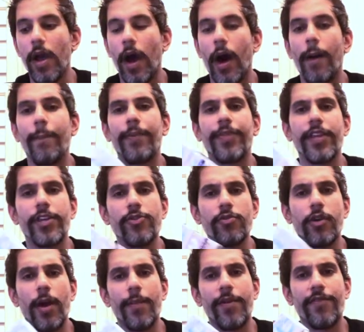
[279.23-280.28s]
But they do
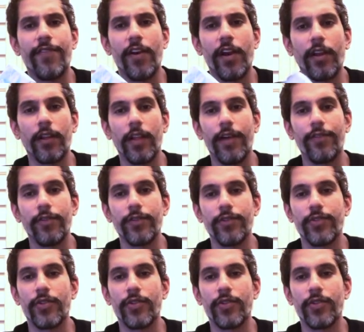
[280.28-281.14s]
come in varying levels.